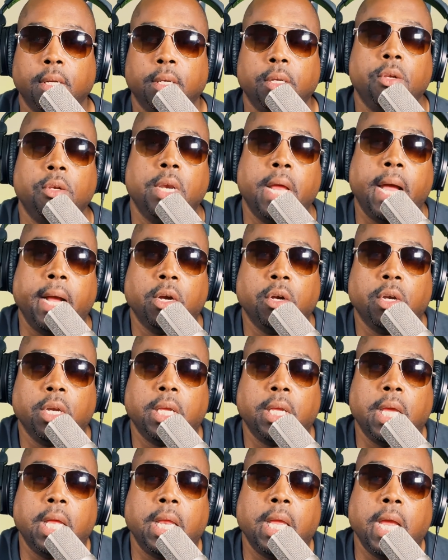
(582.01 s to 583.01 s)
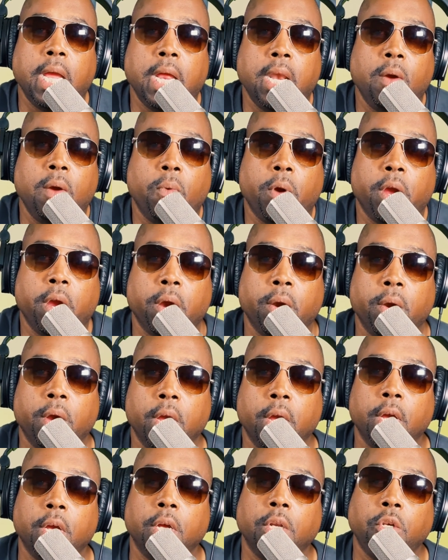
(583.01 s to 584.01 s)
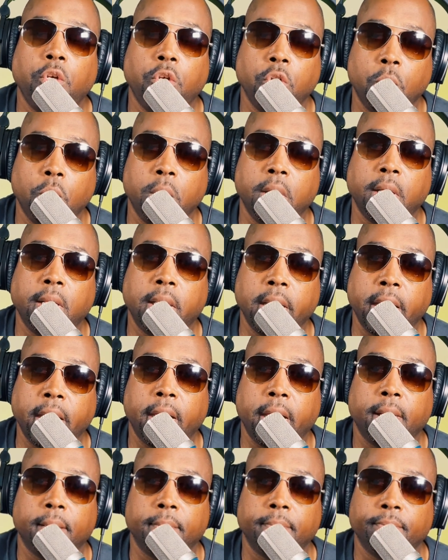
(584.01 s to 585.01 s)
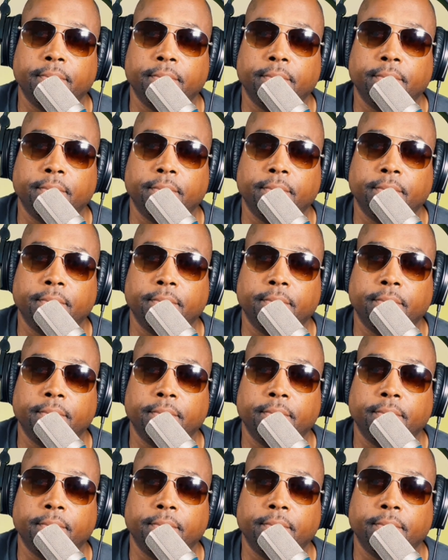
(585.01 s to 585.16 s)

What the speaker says: You're not going to get anywhere doing that.